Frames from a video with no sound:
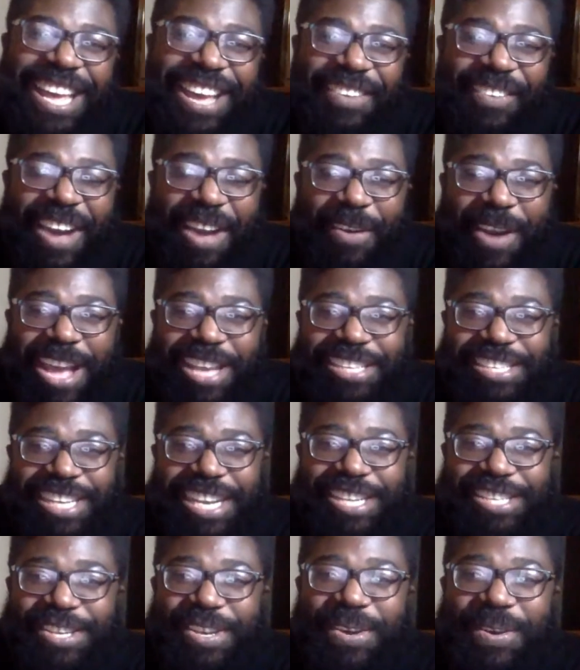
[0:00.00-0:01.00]
Why is
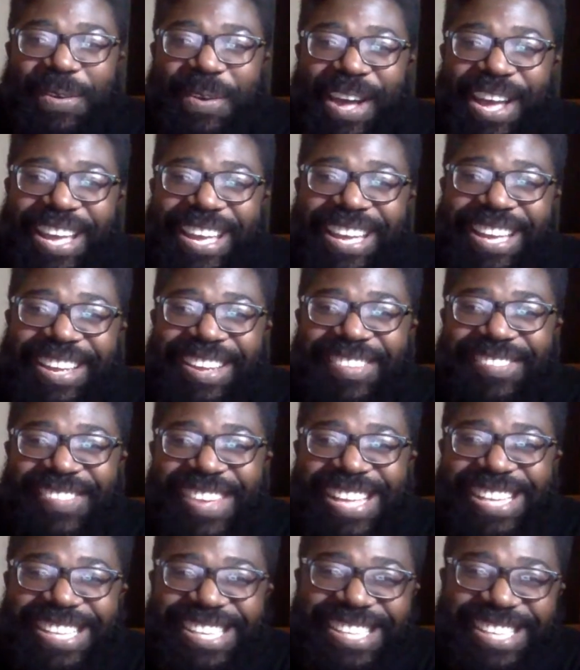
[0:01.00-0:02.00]
it so quiet?
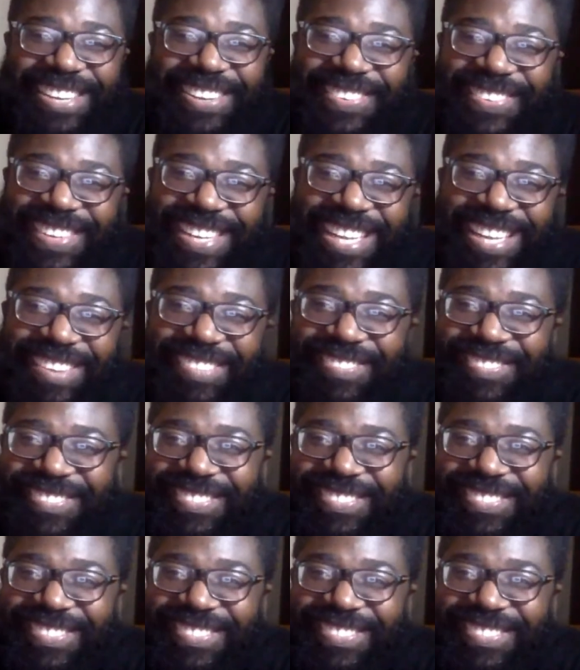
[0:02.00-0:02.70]
Man's just over there.